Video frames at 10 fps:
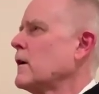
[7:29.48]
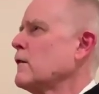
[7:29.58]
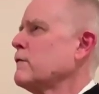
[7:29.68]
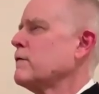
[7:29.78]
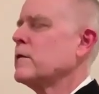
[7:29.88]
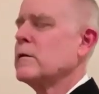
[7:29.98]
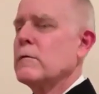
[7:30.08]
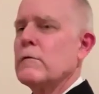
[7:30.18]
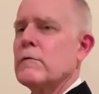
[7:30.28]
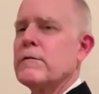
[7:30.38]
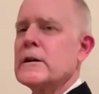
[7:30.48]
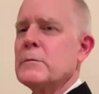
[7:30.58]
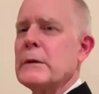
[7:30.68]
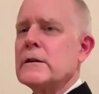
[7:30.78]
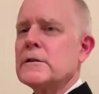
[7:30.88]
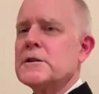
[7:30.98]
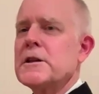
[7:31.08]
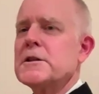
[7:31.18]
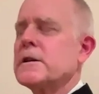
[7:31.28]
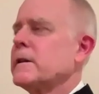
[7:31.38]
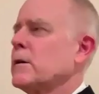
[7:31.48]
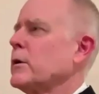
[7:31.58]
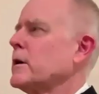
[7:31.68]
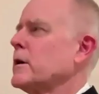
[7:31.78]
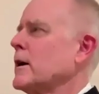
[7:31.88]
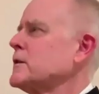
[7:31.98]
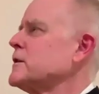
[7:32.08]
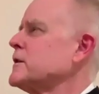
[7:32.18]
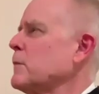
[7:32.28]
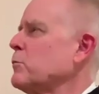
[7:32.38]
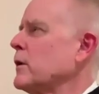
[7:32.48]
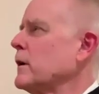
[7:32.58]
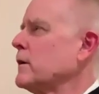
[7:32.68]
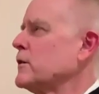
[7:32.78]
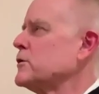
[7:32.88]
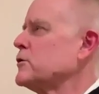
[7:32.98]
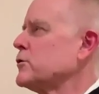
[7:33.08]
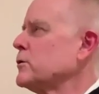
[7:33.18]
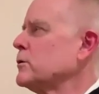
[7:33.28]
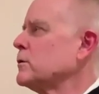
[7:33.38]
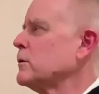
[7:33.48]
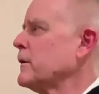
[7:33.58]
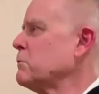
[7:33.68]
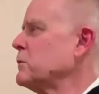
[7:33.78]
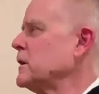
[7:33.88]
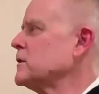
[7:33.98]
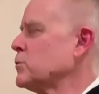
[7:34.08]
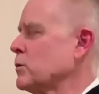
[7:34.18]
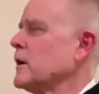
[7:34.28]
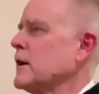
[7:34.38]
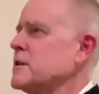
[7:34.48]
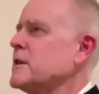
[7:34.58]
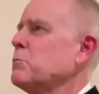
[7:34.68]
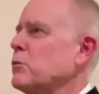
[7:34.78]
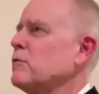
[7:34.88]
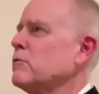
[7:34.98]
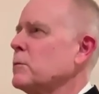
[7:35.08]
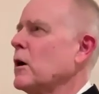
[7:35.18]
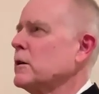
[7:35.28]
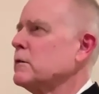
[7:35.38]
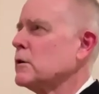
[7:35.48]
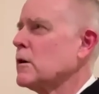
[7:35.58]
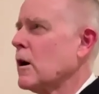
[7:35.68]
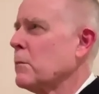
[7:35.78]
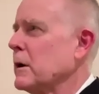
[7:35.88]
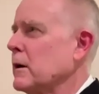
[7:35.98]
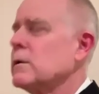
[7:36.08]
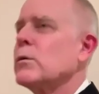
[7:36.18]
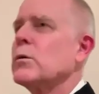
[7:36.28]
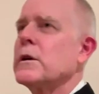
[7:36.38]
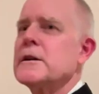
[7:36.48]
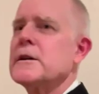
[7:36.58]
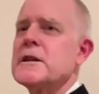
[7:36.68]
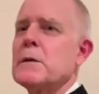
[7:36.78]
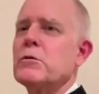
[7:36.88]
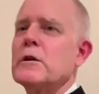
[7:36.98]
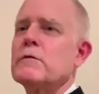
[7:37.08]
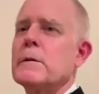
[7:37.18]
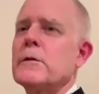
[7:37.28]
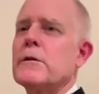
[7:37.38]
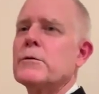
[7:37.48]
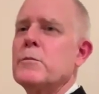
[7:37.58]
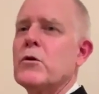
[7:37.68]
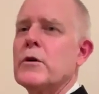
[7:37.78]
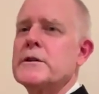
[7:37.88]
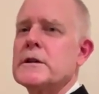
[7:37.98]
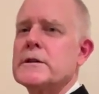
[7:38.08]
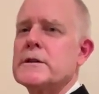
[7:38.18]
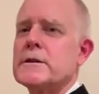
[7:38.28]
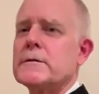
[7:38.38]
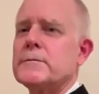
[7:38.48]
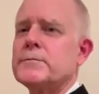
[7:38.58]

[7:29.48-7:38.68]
If the fundamental teaching that we are not separate is true, that means we're not separate from all evil karma. We're not separate from the three poisons.